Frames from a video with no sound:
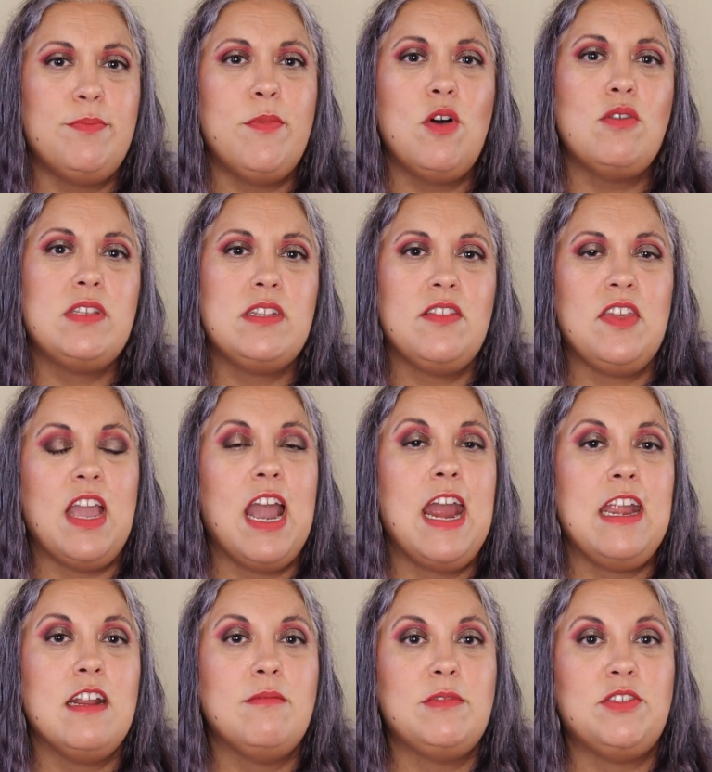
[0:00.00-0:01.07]
Most of the
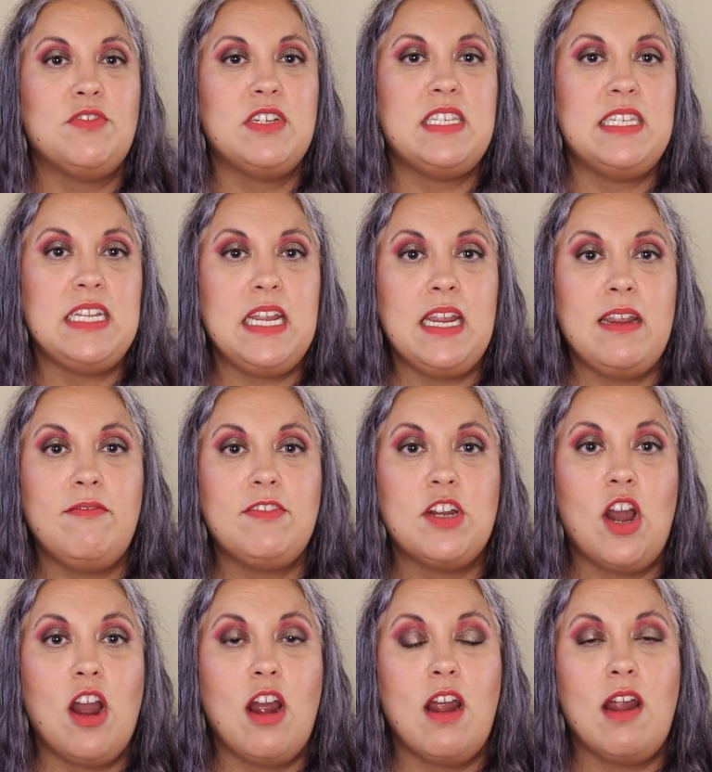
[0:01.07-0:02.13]
items received
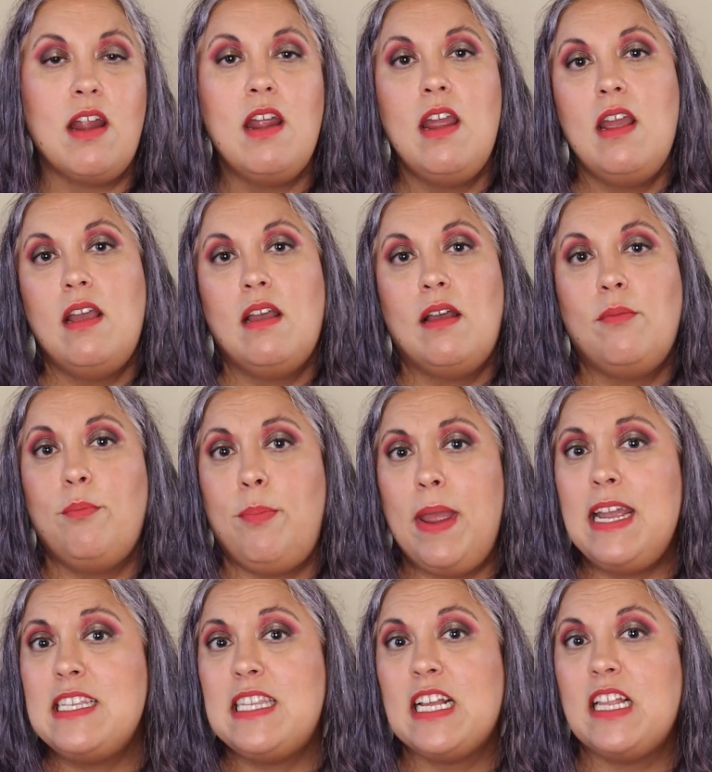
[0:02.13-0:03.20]
are
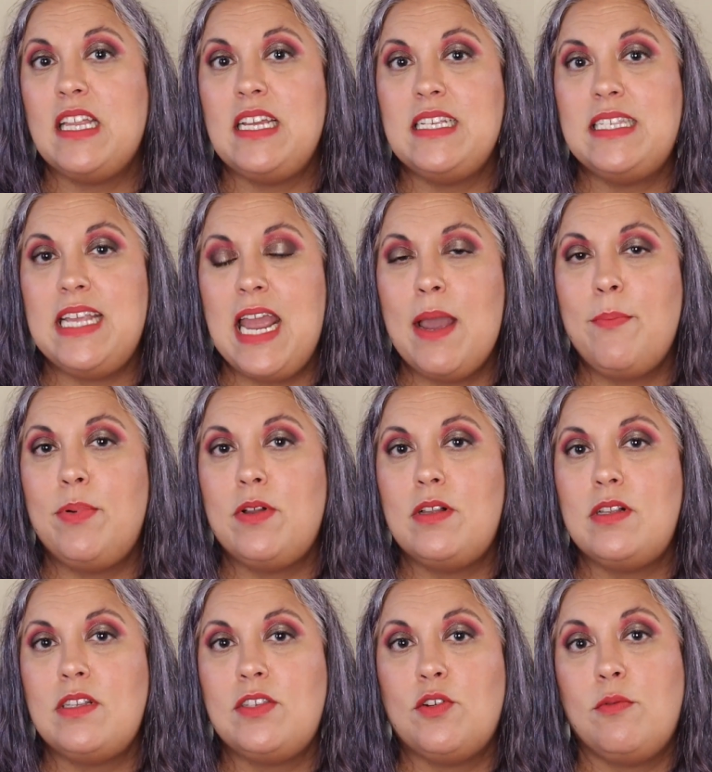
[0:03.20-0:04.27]
basically
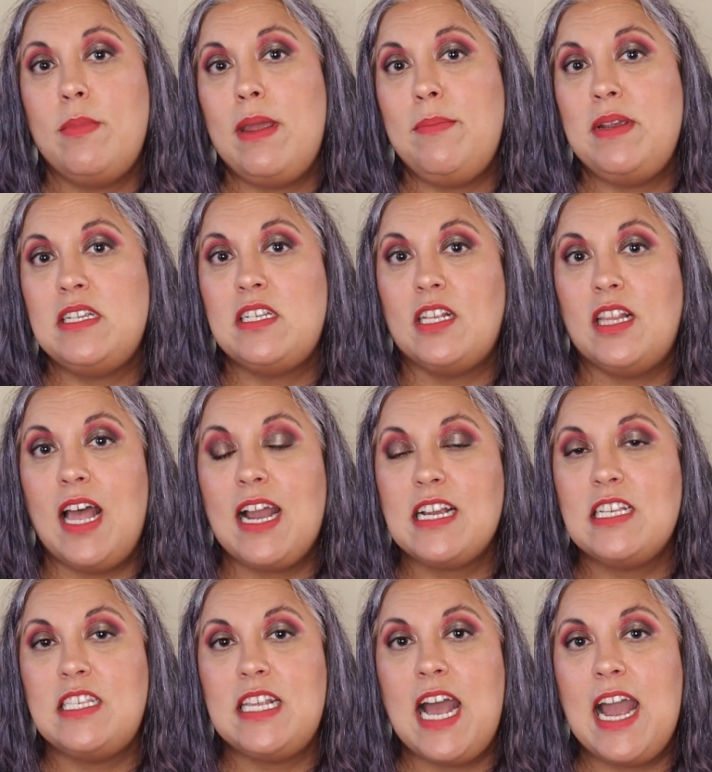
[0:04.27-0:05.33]
samples or maybe
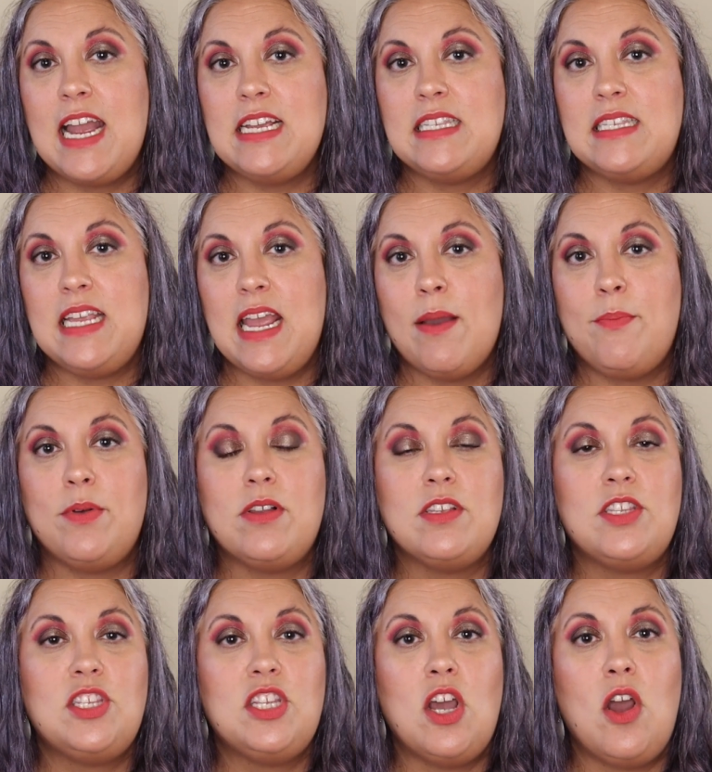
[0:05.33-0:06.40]
deluxe size
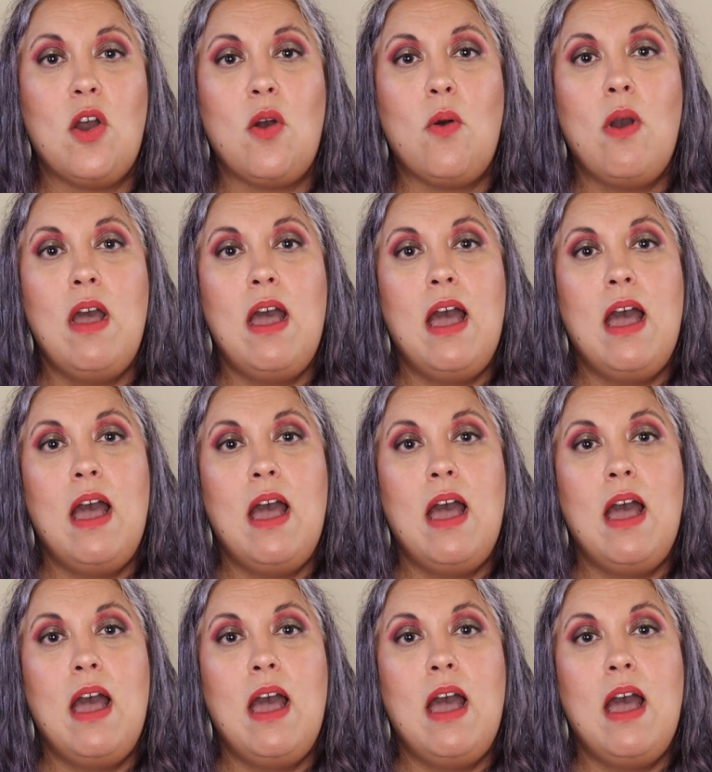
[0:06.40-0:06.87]
samples, so